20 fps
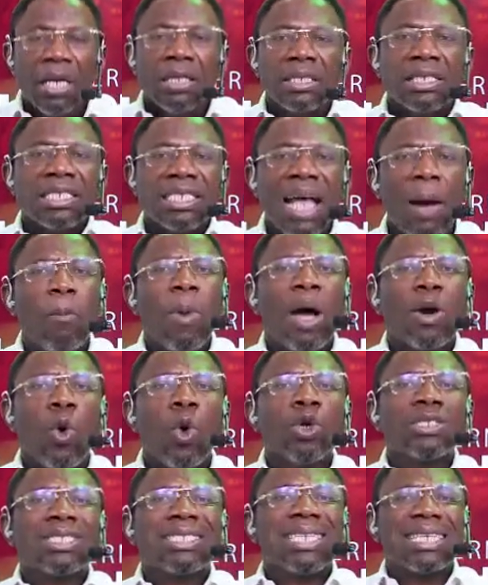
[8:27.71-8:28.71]
someone
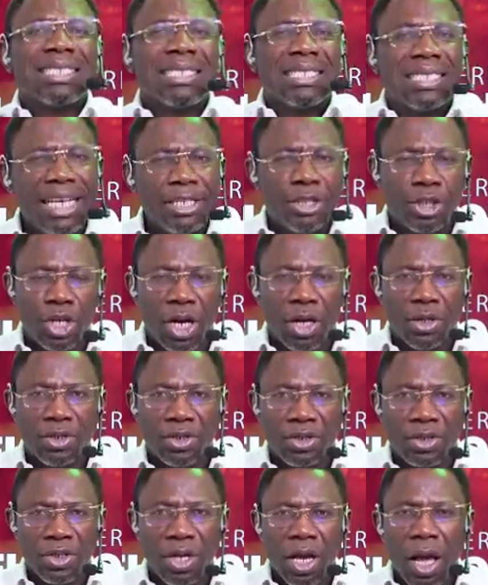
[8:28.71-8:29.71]
whose
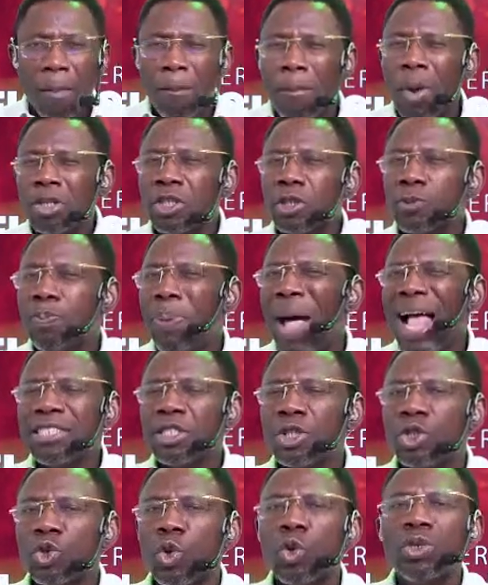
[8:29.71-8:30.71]
decisions must
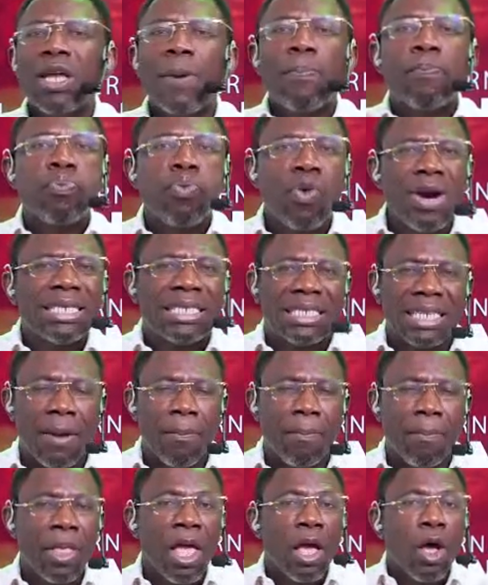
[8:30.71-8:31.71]
pass through the
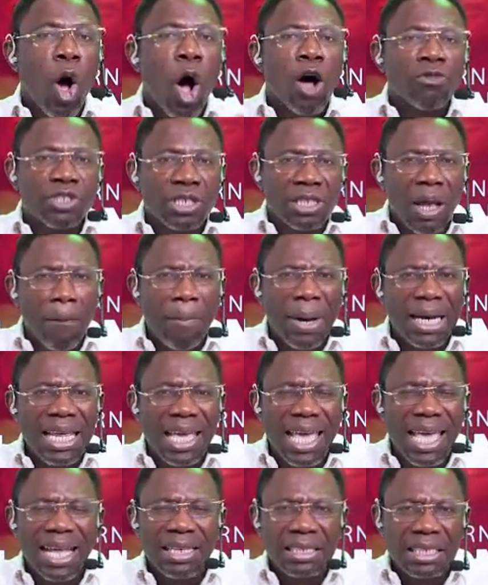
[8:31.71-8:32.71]
prism of
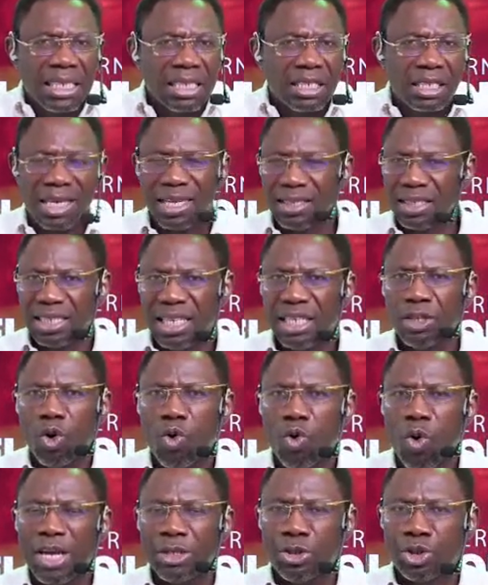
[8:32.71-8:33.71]
somebody else's
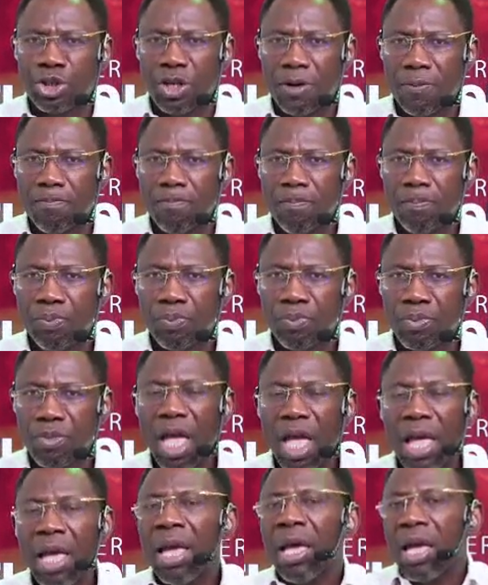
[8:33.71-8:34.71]
consideration.
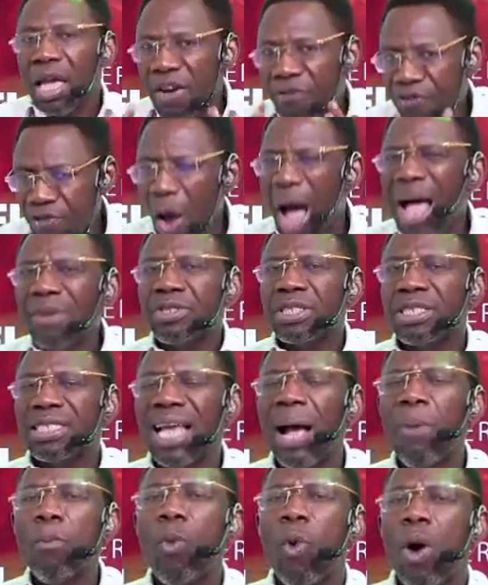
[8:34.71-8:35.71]
If you have
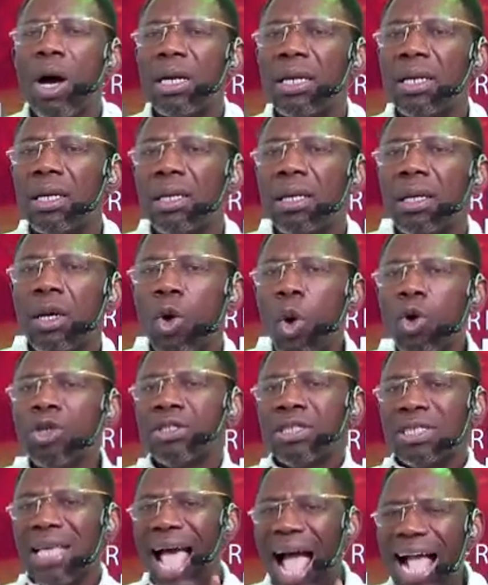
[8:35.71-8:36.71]
someone
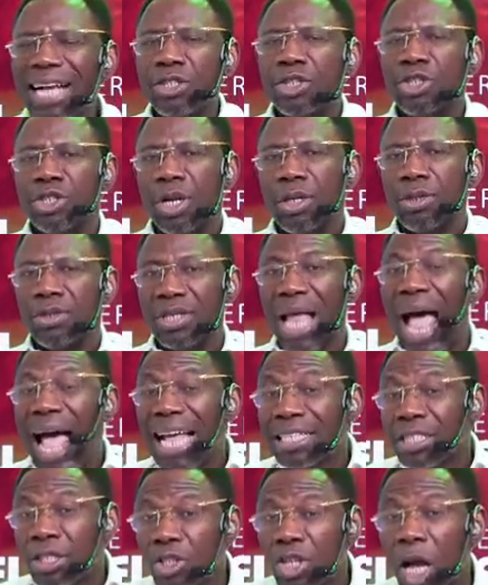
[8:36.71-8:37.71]
whose actions
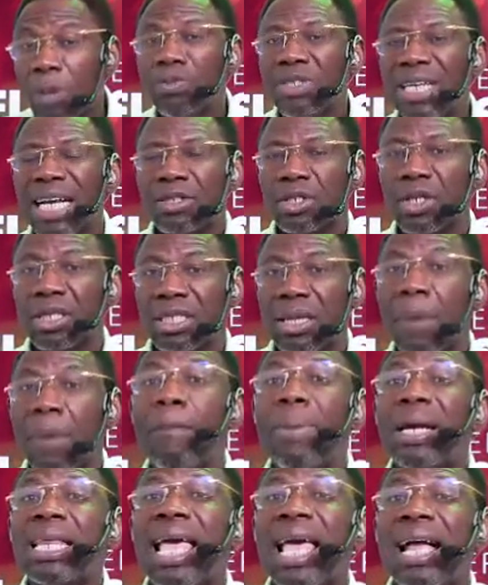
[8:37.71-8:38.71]
are subject to
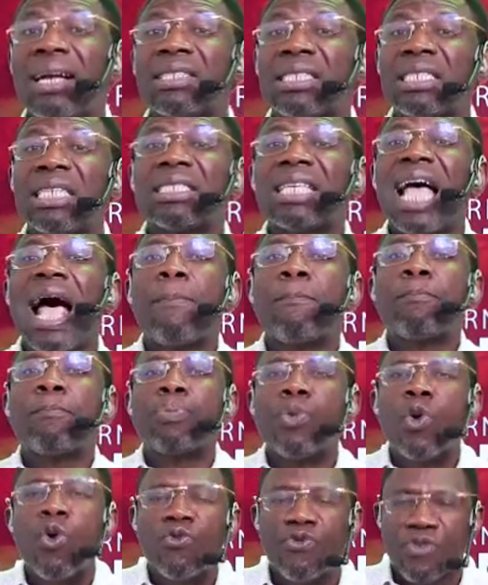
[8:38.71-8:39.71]
somebody else's
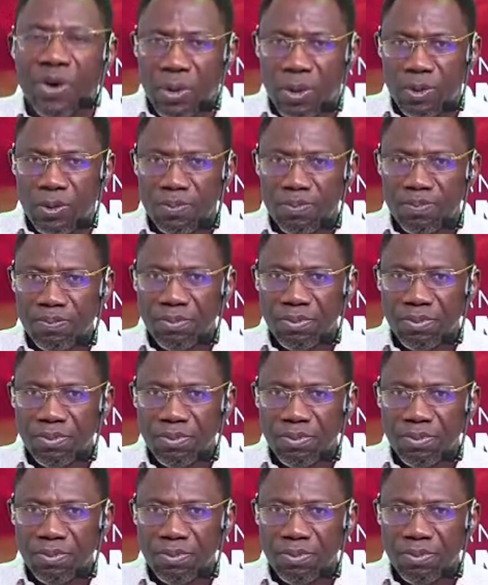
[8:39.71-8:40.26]
approval,